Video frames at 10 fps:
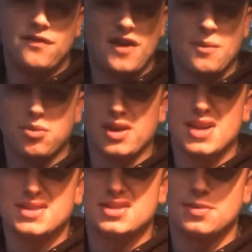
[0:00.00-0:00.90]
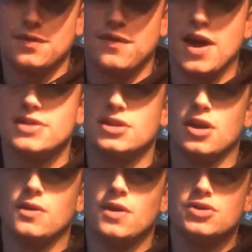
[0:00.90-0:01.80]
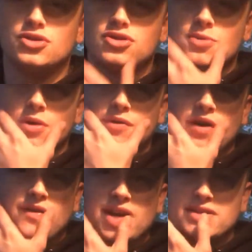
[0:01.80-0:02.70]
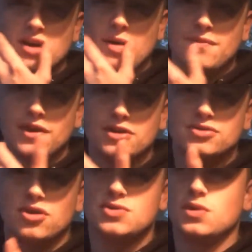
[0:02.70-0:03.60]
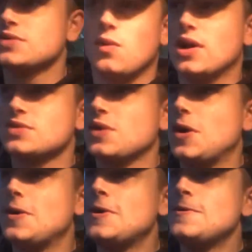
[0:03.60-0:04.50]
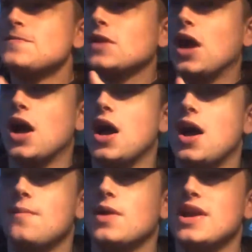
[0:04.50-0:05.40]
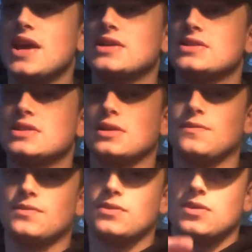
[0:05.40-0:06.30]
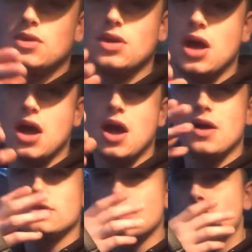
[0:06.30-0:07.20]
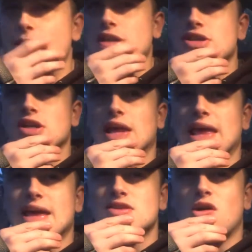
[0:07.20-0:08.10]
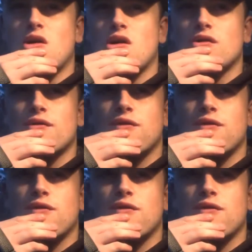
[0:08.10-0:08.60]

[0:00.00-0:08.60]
felt pretty easy to be fair, so 102.5 next time, fingers crossed will go well as well. My next time benching is on